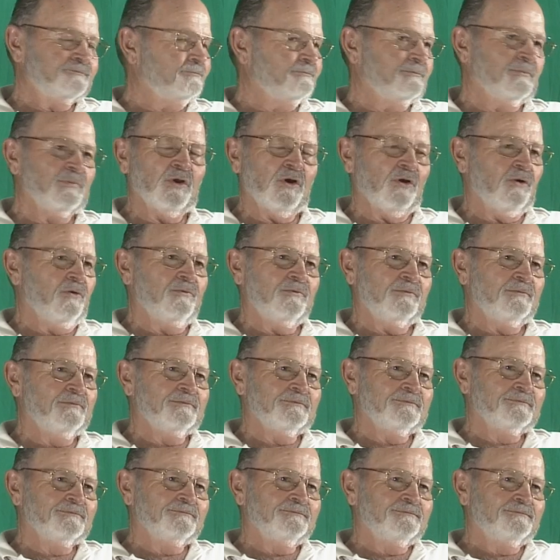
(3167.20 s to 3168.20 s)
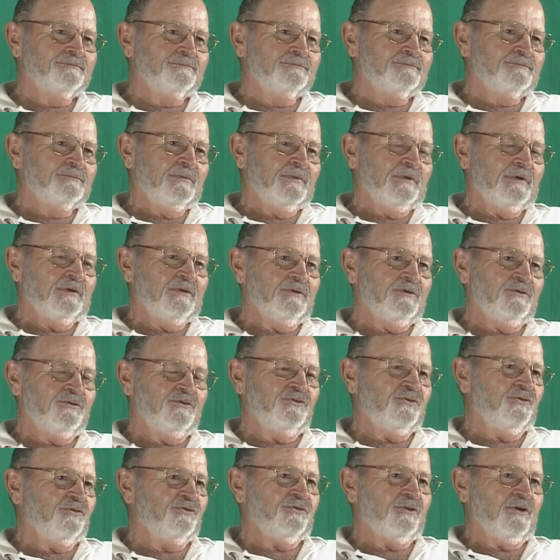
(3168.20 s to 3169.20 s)
No. No. Okay. It's
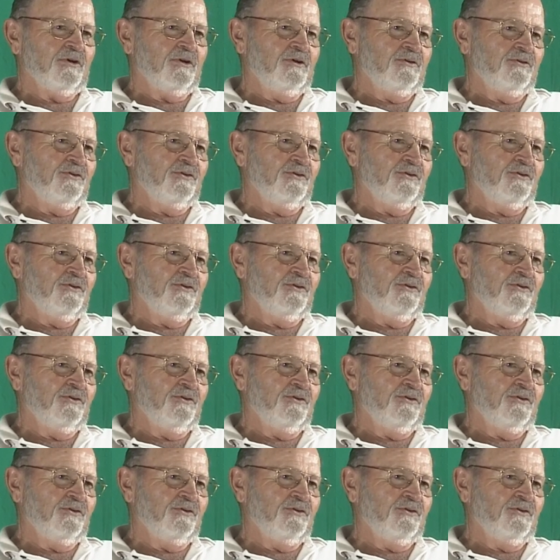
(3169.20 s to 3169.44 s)
just uh,